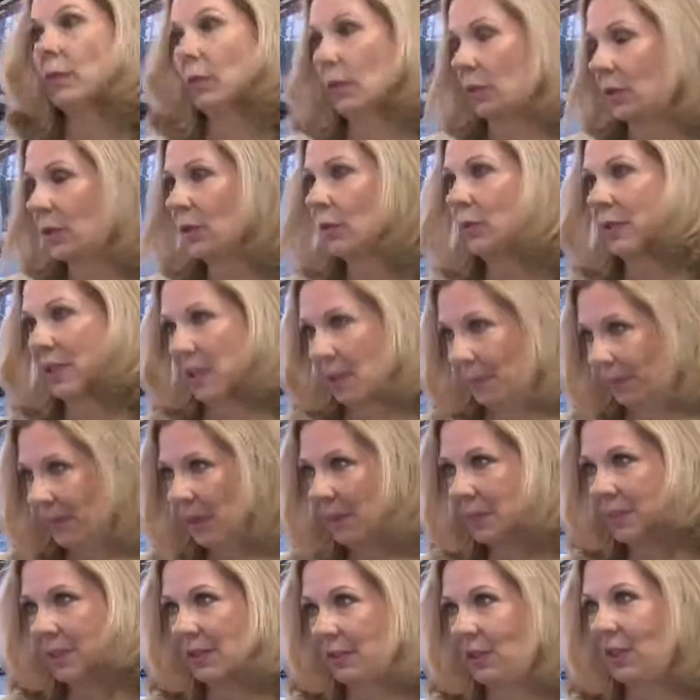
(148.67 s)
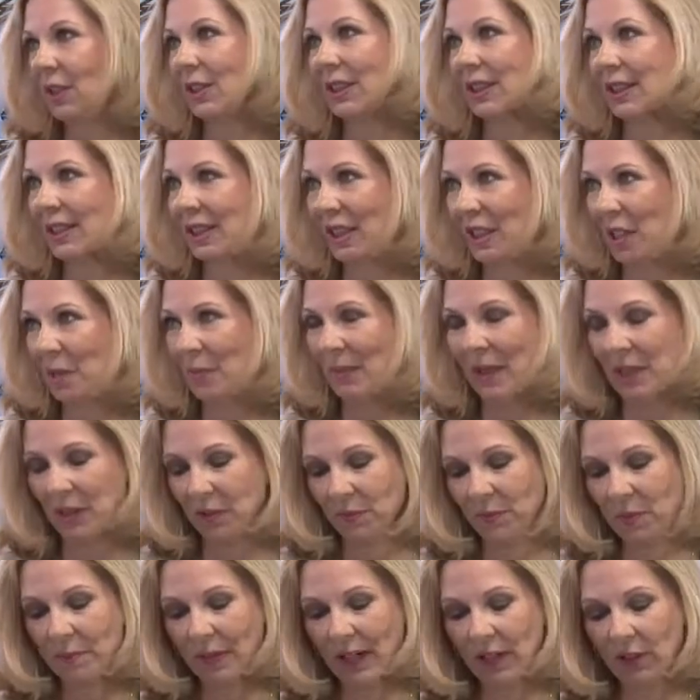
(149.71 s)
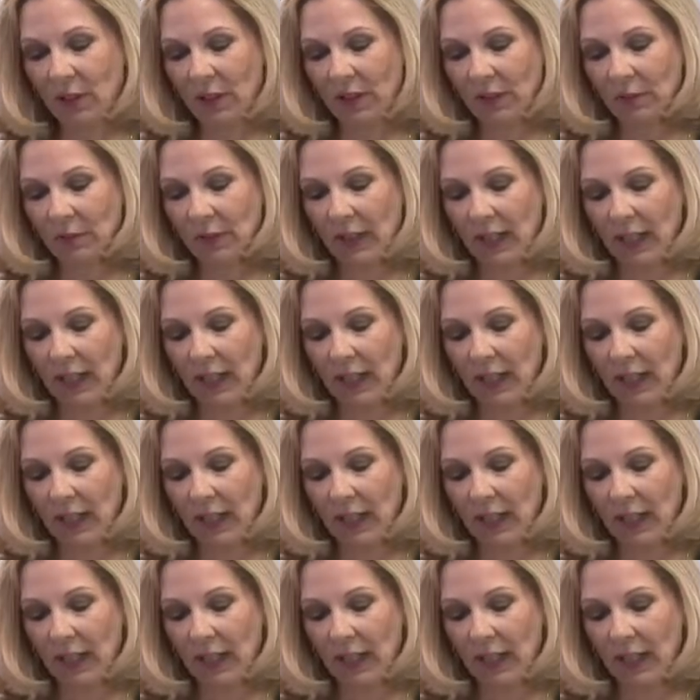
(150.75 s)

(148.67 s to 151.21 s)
also sometimes, if you can see in the mines, we buy rough,